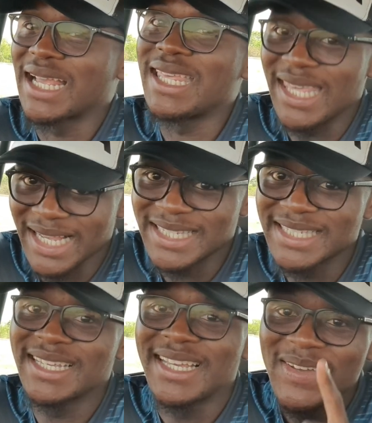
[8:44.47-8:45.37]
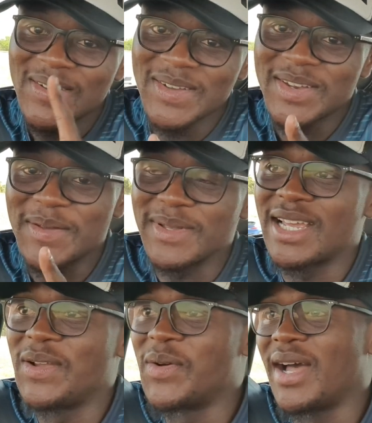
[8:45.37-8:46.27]
Yes. Let me
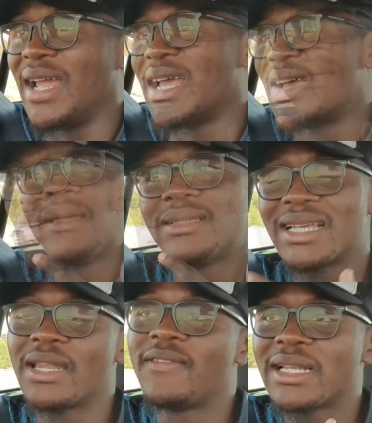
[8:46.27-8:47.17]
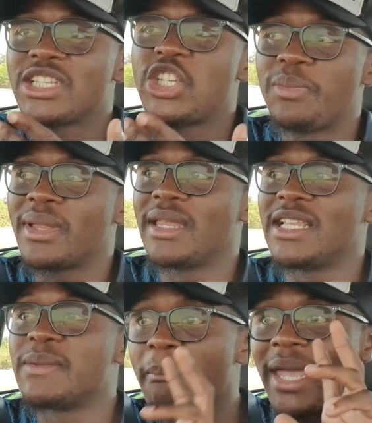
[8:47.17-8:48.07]
tell you why. Significantly cheaper than
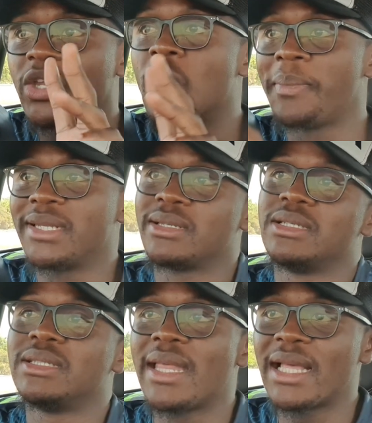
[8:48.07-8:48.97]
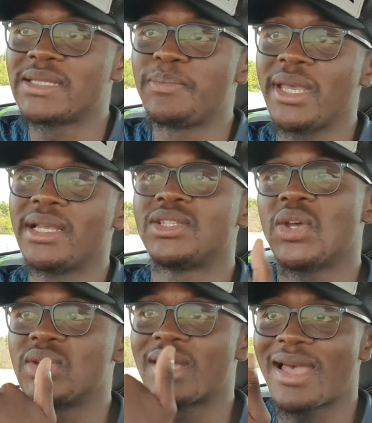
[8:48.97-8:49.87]
its main competitors, that being
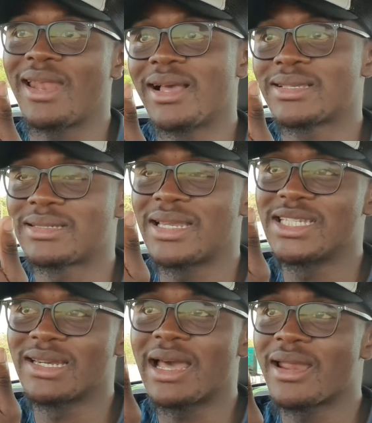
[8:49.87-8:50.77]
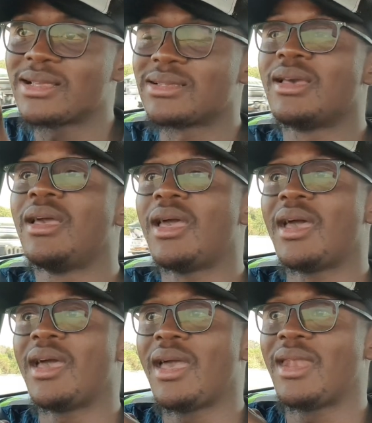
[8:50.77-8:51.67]
Toyota Hilux Legendaris
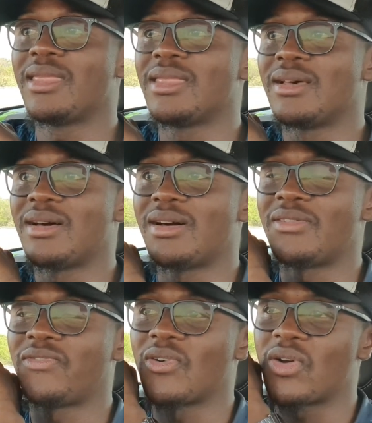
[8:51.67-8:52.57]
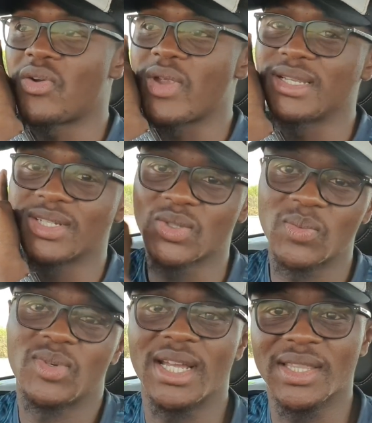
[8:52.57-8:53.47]
and the Ford Ranger
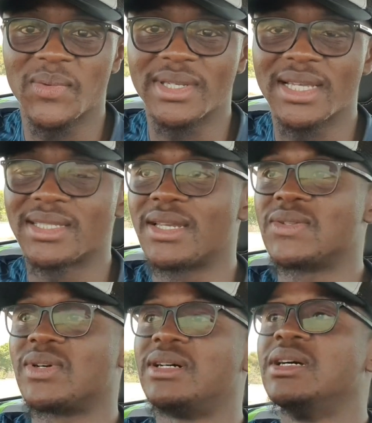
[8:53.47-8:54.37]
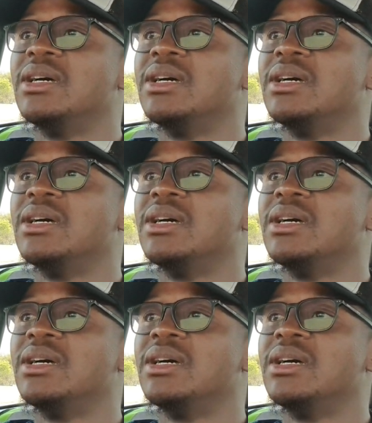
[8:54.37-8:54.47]
Stormtrack that we tested as well.